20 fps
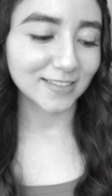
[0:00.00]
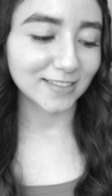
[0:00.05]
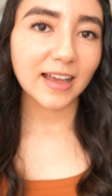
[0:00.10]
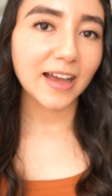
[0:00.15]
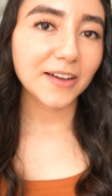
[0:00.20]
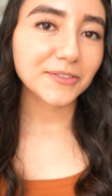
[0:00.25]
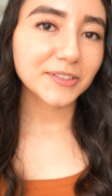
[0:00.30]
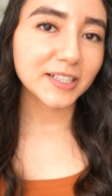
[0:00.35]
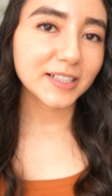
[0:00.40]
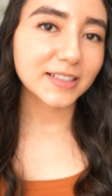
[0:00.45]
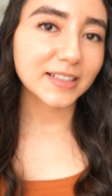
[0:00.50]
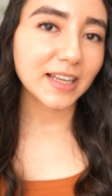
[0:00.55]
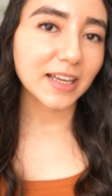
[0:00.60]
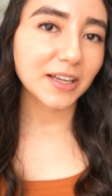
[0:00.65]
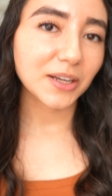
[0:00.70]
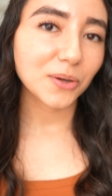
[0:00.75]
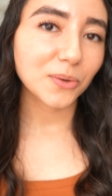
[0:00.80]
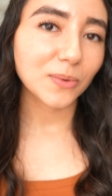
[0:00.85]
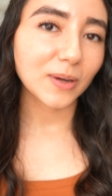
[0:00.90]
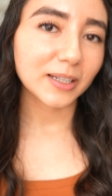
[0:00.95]
I have to
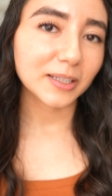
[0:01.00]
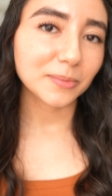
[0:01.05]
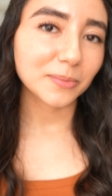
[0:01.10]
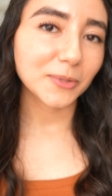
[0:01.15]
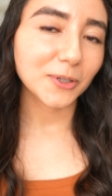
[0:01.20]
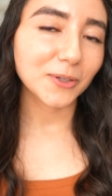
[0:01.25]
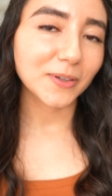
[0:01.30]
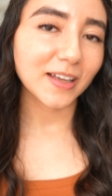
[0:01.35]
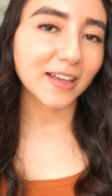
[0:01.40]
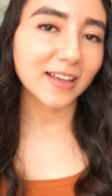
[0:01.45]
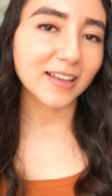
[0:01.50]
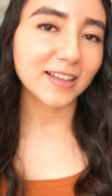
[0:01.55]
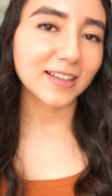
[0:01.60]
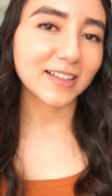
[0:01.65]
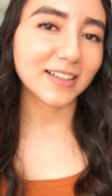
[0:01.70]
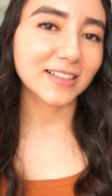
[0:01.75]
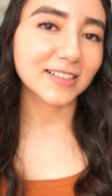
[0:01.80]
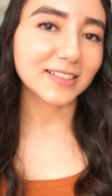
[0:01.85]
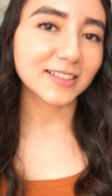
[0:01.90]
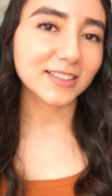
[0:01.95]
say Hawaiian poke
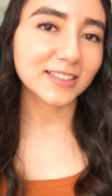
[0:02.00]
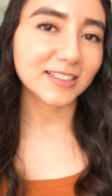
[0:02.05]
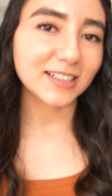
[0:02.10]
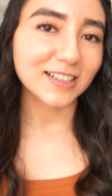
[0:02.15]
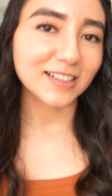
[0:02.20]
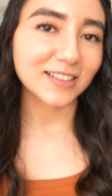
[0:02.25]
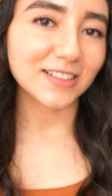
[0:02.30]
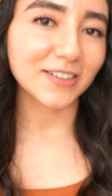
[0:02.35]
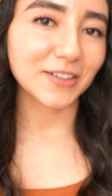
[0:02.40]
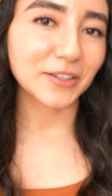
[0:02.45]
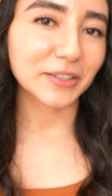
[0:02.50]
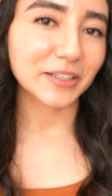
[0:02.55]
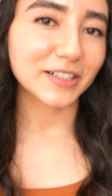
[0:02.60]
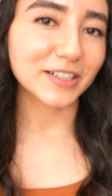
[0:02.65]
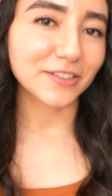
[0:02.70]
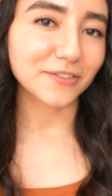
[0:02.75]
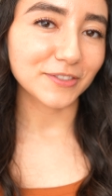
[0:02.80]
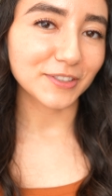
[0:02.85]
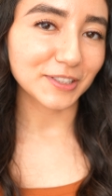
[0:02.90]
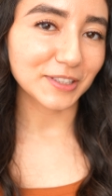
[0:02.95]
is just on a
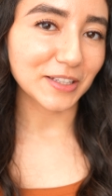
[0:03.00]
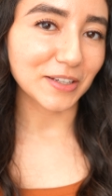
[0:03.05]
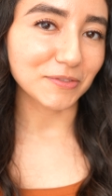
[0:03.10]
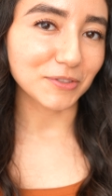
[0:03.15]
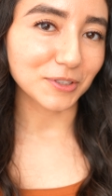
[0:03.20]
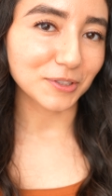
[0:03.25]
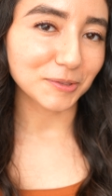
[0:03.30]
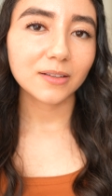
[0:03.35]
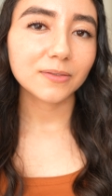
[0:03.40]
different level.